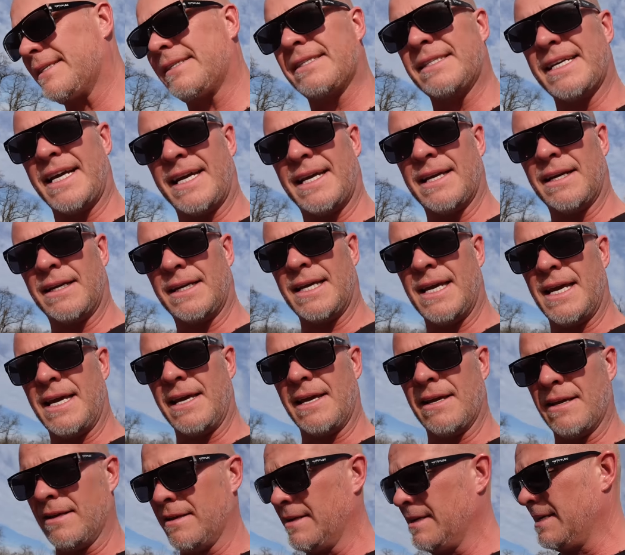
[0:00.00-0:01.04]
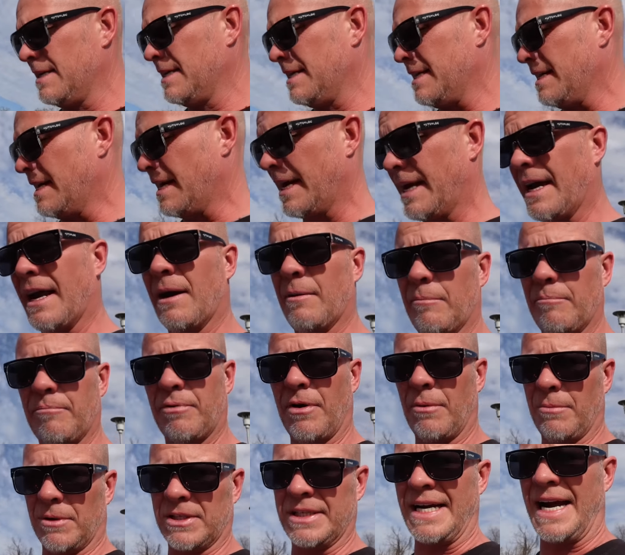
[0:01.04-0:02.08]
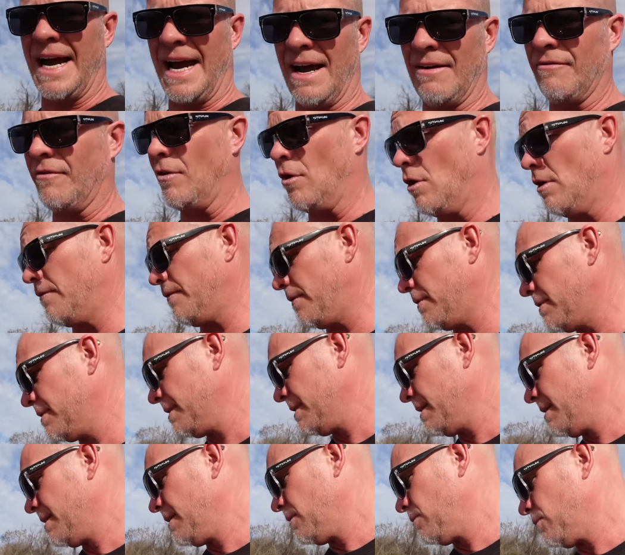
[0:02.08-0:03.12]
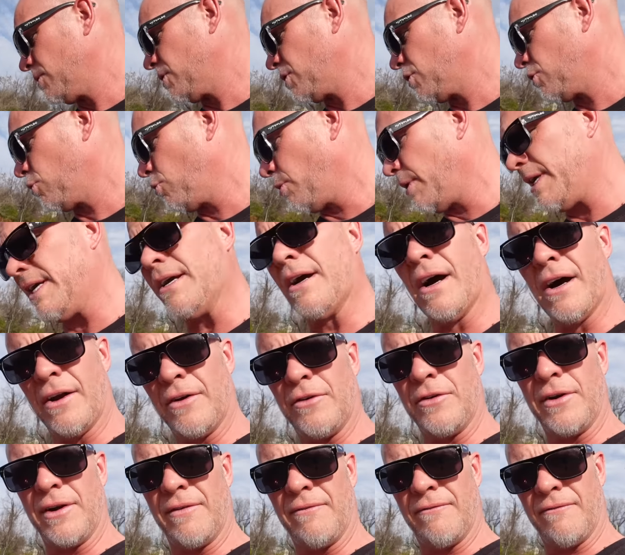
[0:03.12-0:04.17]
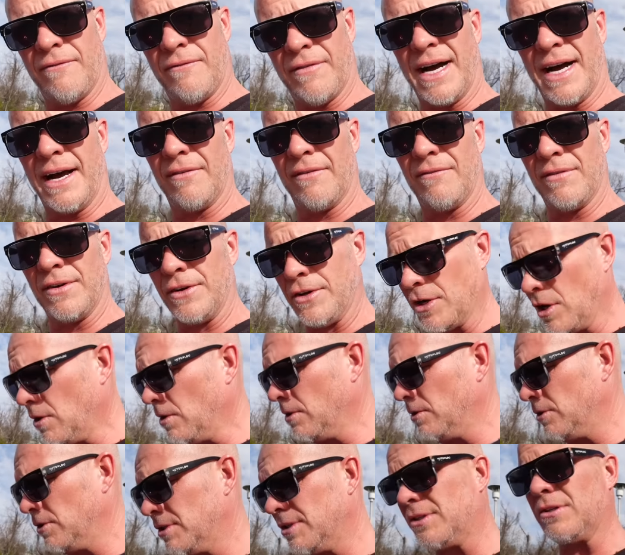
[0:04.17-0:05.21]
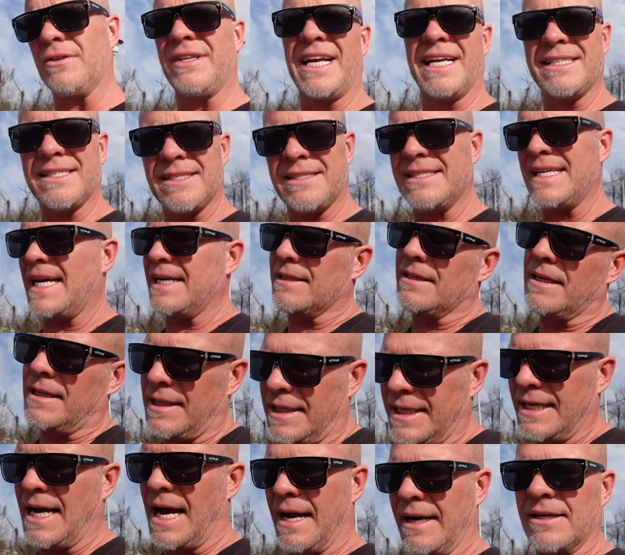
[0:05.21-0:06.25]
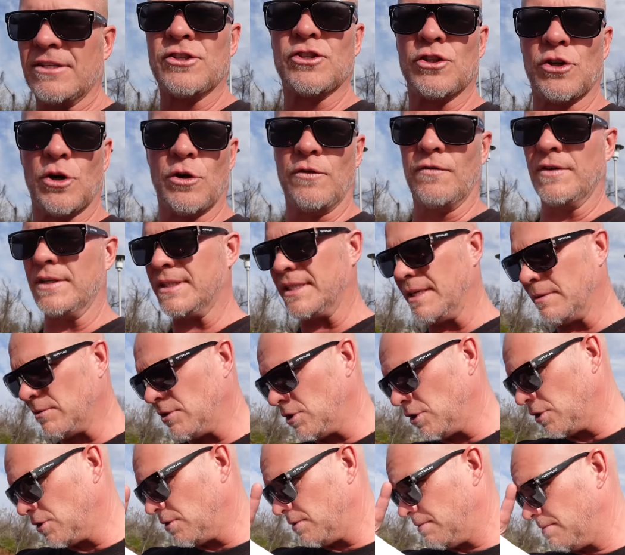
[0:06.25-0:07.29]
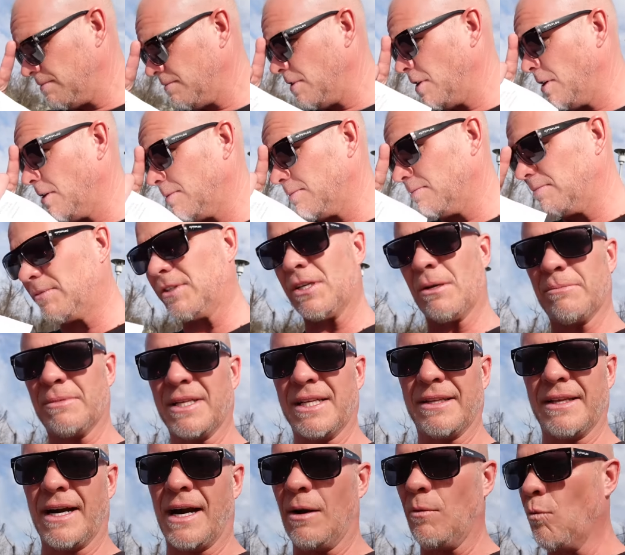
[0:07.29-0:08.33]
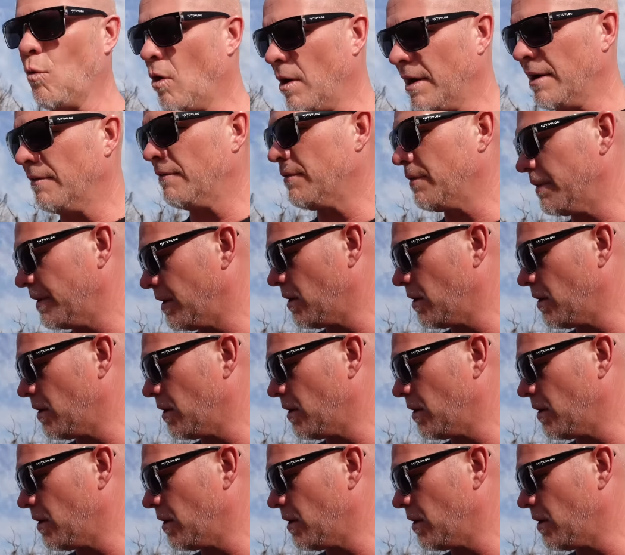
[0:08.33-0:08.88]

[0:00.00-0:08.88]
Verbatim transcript: a second key, and I got it pretty much half off, was three hundred five dollars. So that's technically not a service. That was just, you know, something that I wanted for the